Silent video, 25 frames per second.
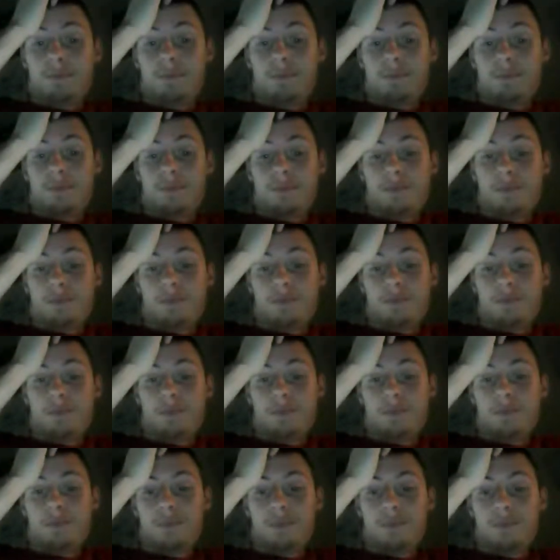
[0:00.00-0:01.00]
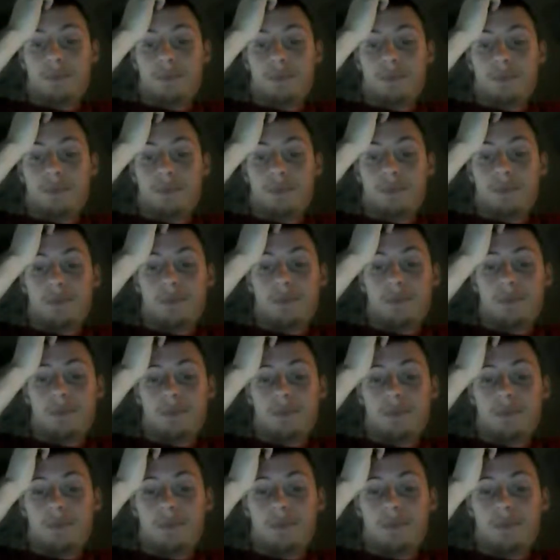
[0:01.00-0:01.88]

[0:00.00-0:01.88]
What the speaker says: (no one is talking)